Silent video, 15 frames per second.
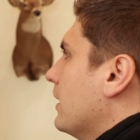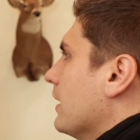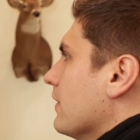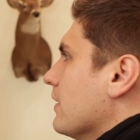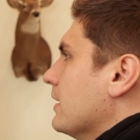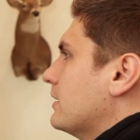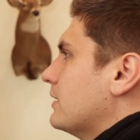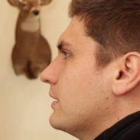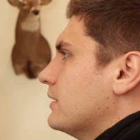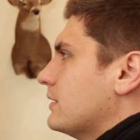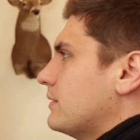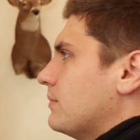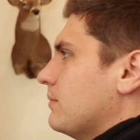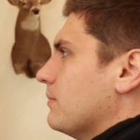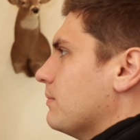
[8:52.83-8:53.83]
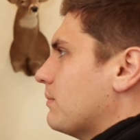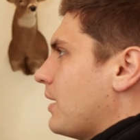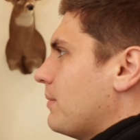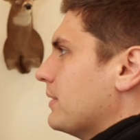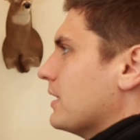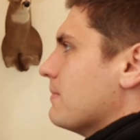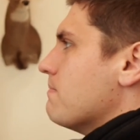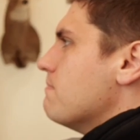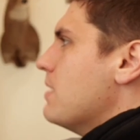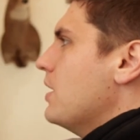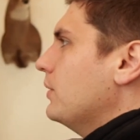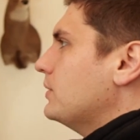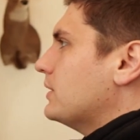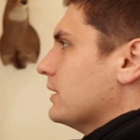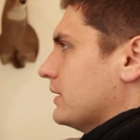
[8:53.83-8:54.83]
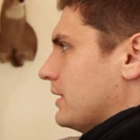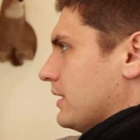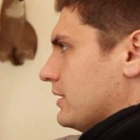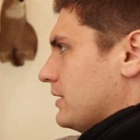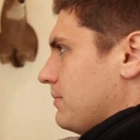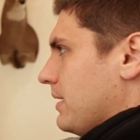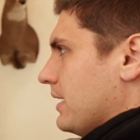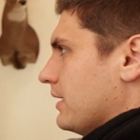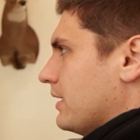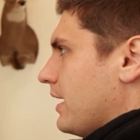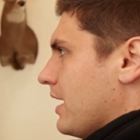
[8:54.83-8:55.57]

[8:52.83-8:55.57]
And this is probably the most anticipated